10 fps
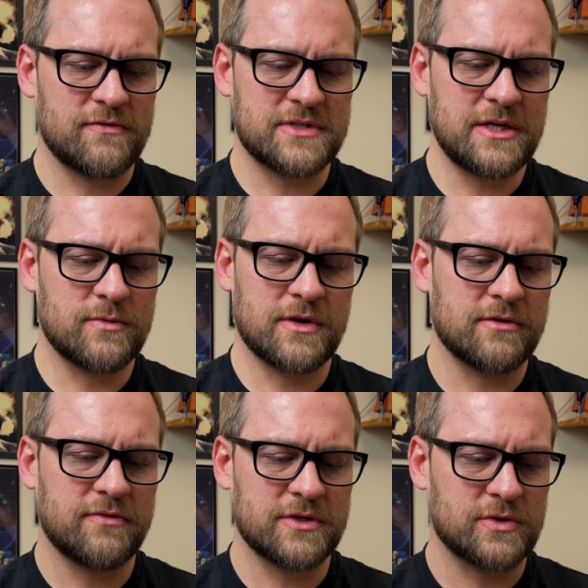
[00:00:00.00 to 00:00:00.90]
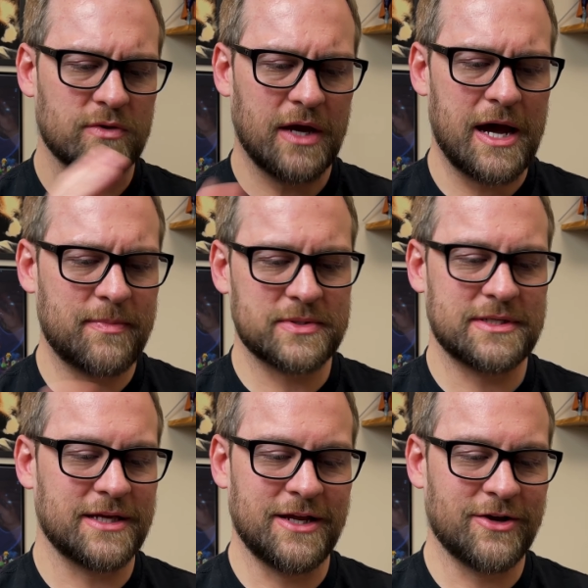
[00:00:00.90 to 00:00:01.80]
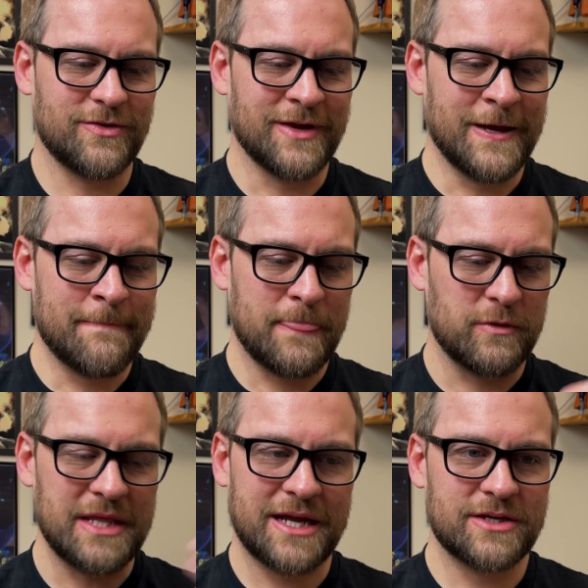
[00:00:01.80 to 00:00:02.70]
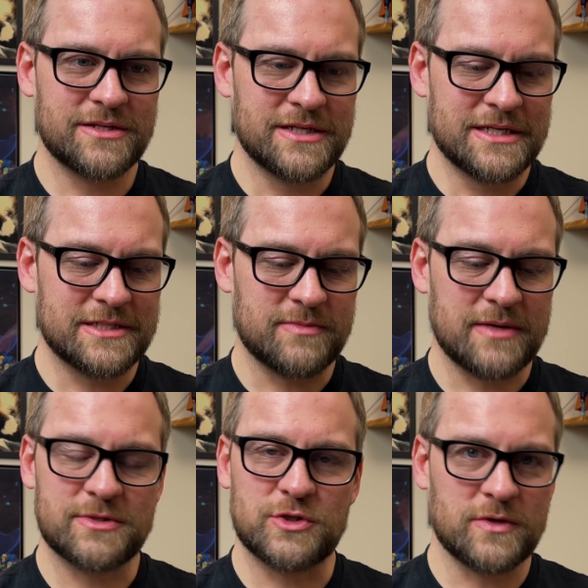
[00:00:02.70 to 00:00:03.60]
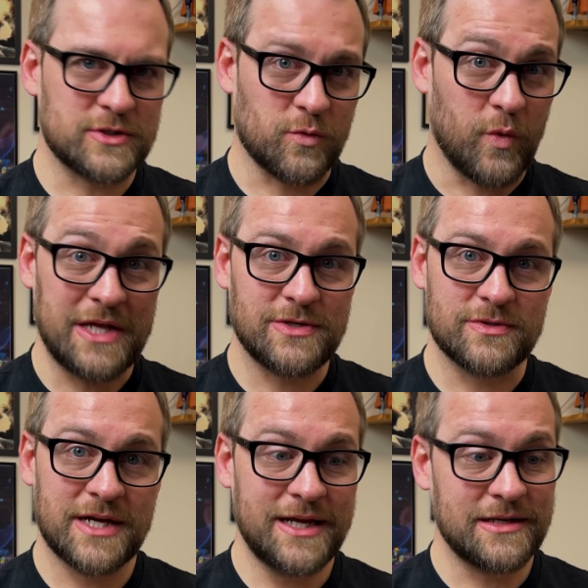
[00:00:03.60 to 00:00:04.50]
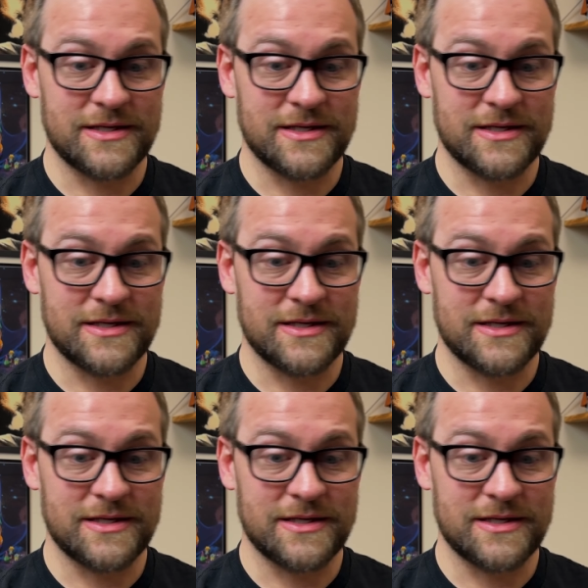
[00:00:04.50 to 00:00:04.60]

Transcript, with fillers: we've seen with other figures. So the opposite, you know, with NECA, sometimes the joints are way too tight